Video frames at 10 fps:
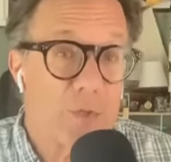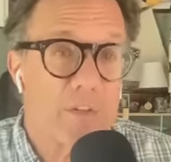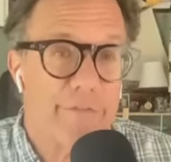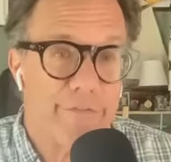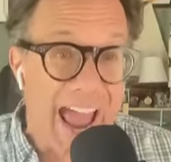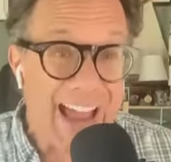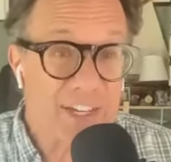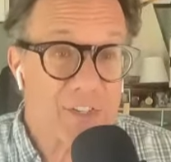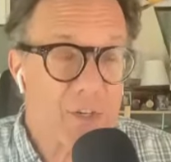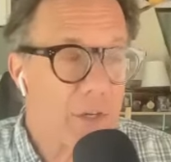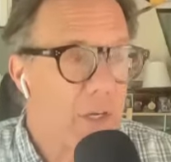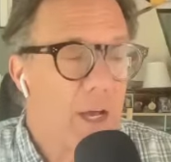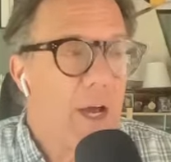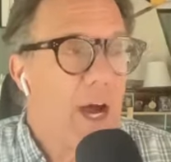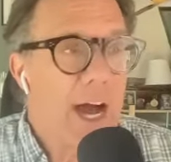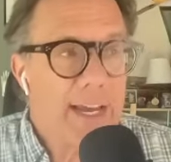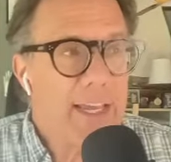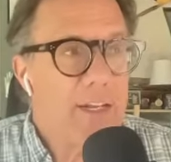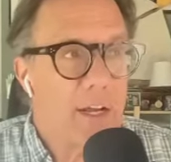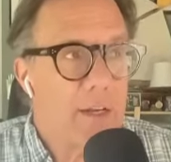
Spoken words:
are the facts, I cannot